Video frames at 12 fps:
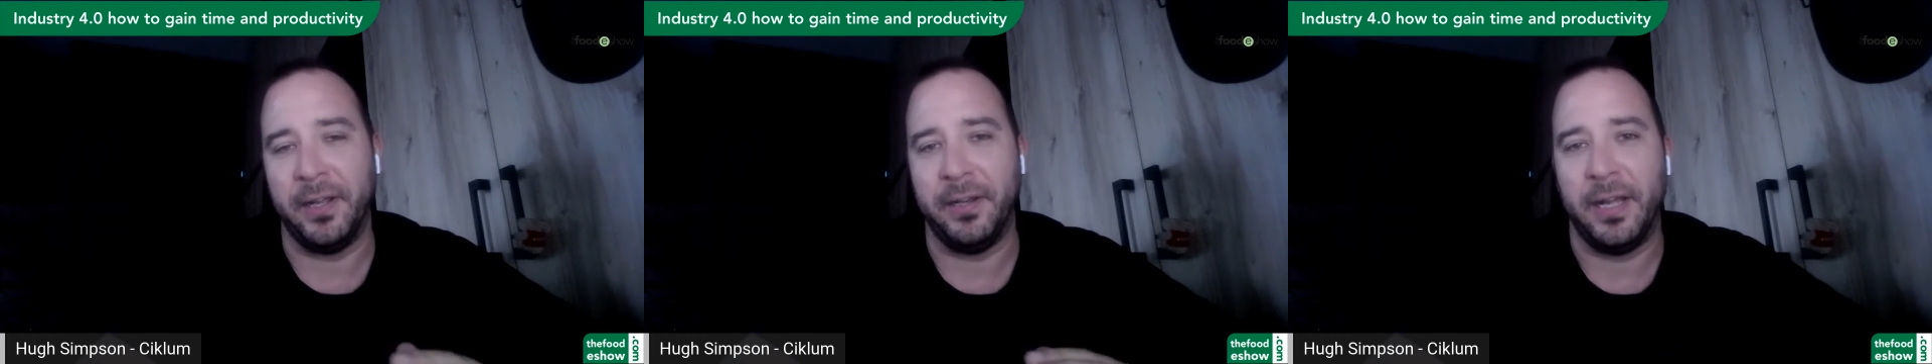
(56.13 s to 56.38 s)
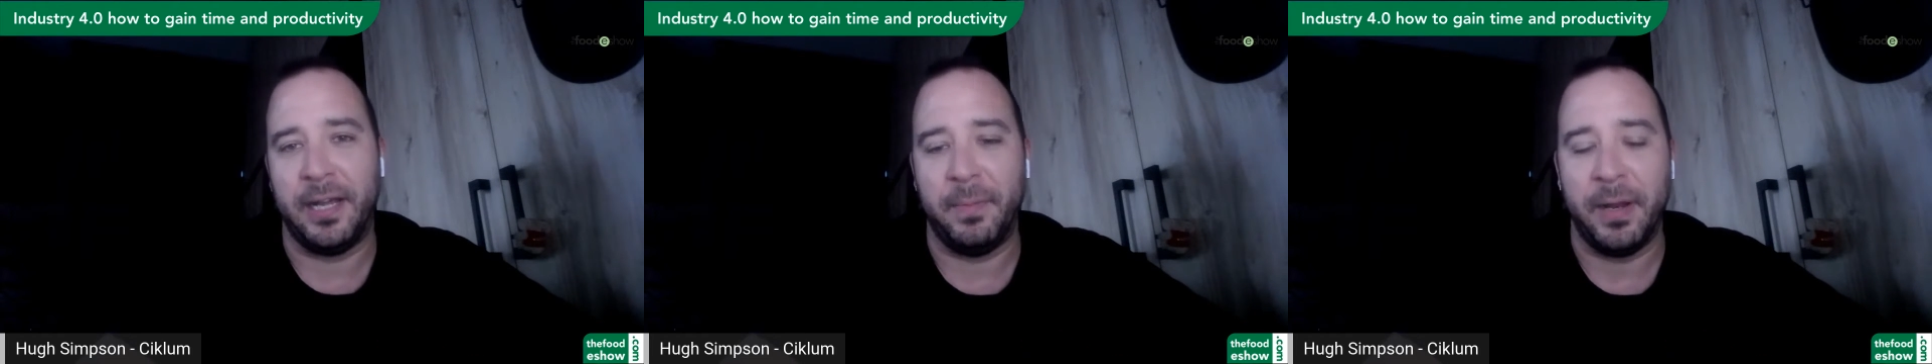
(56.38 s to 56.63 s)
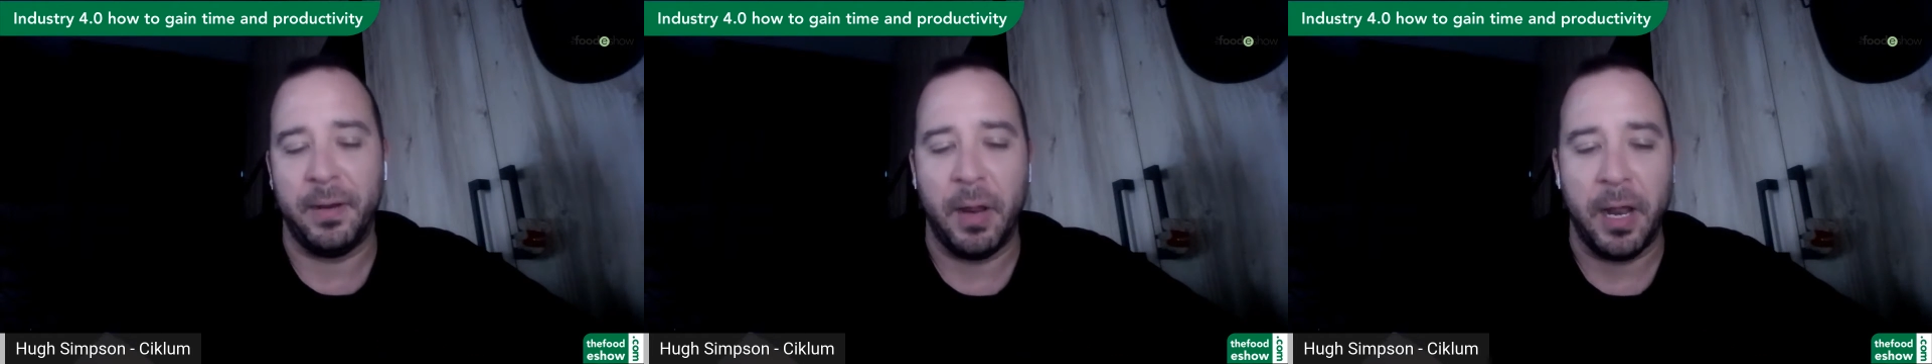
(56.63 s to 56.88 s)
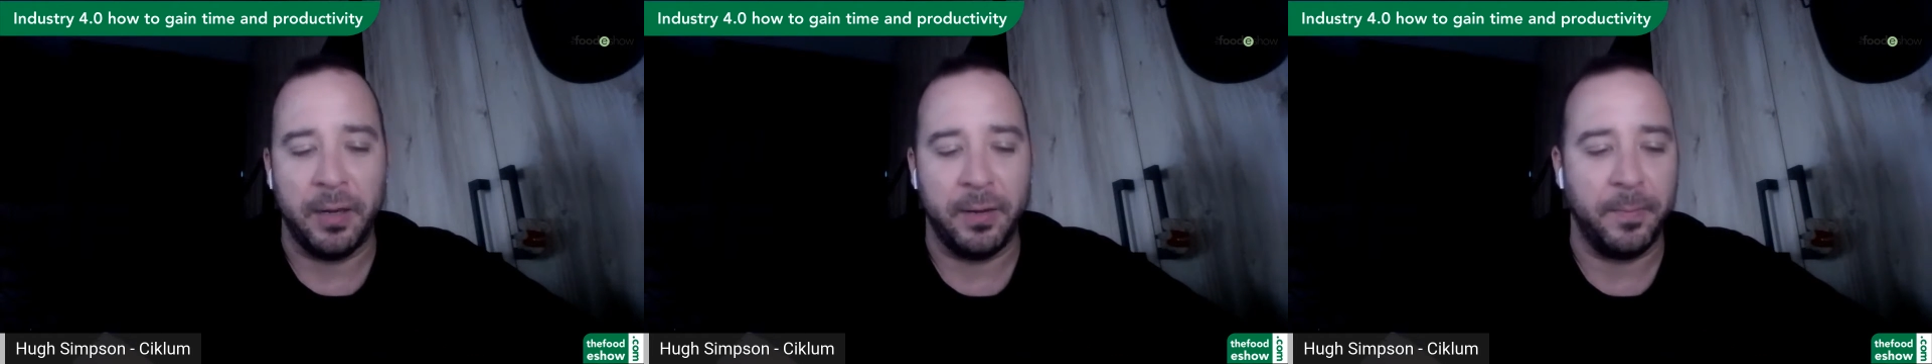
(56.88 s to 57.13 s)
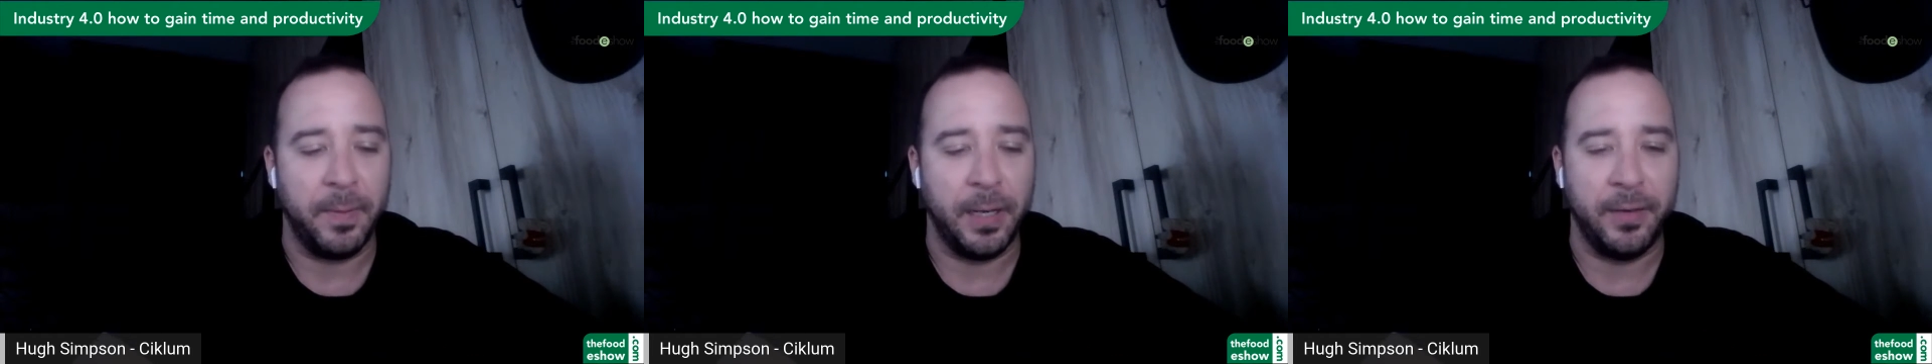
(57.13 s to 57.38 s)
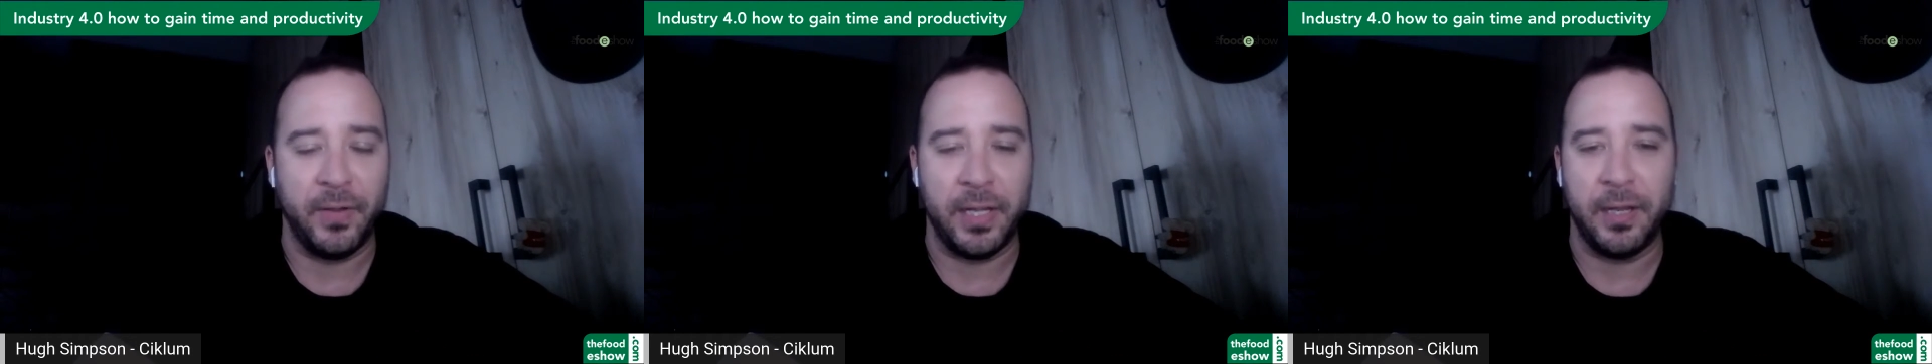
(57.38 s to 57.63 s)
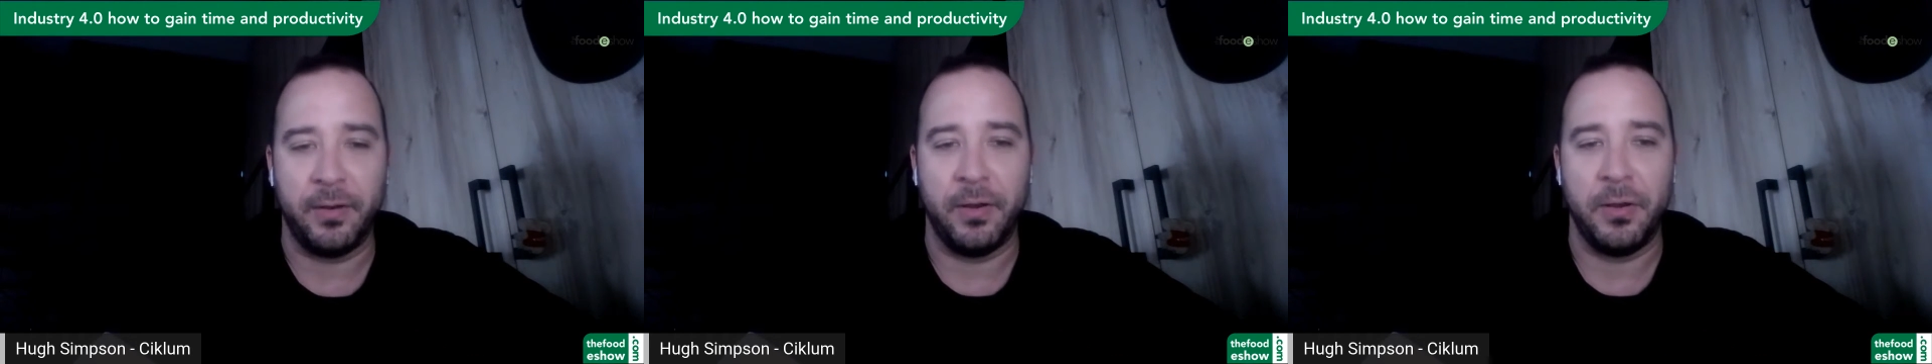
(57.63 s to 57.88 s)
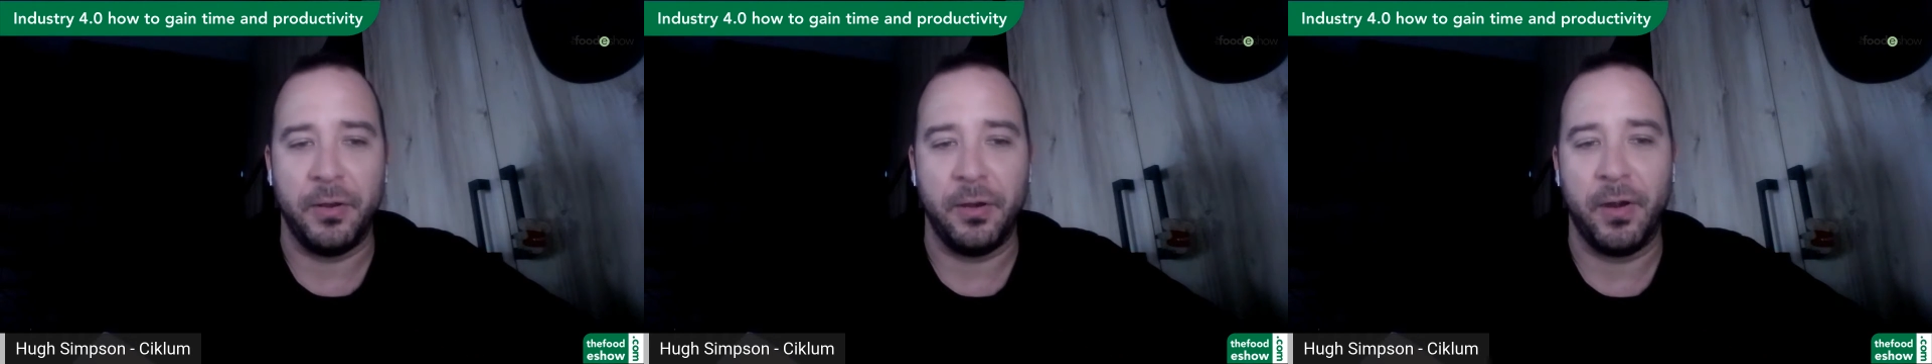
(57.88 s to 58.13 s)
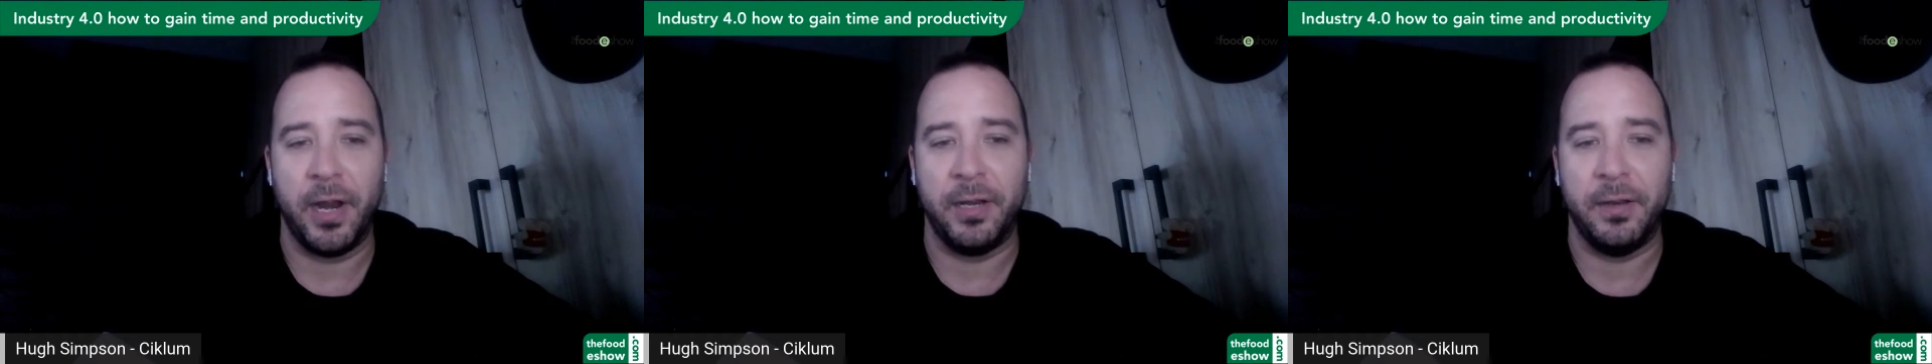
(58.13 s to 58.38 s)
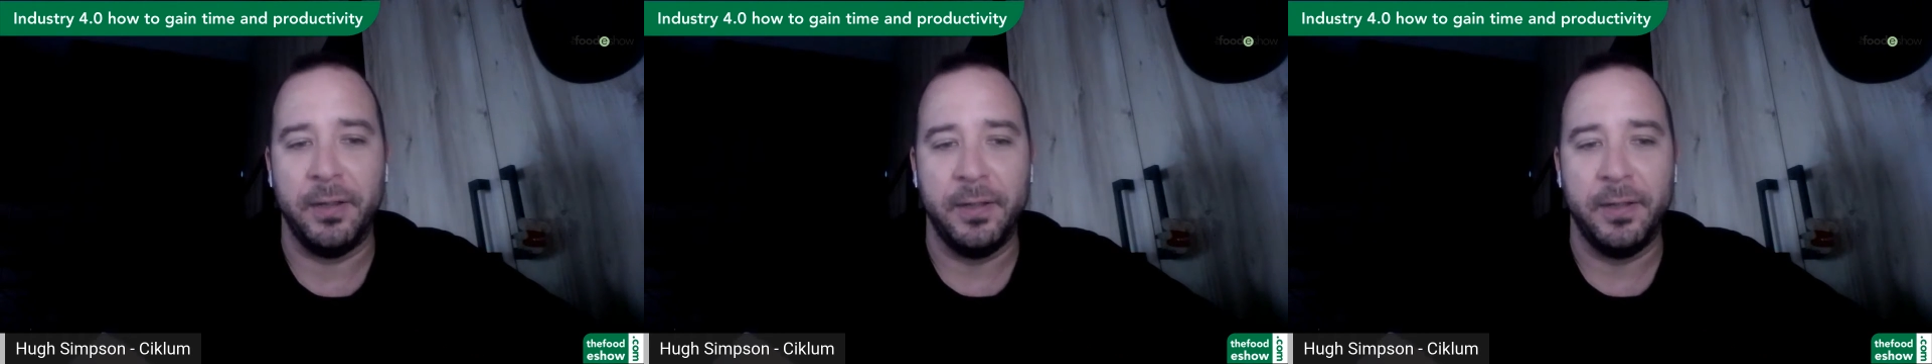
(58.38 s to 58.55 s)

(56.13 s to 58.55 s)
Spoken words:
and living here in Ukraine,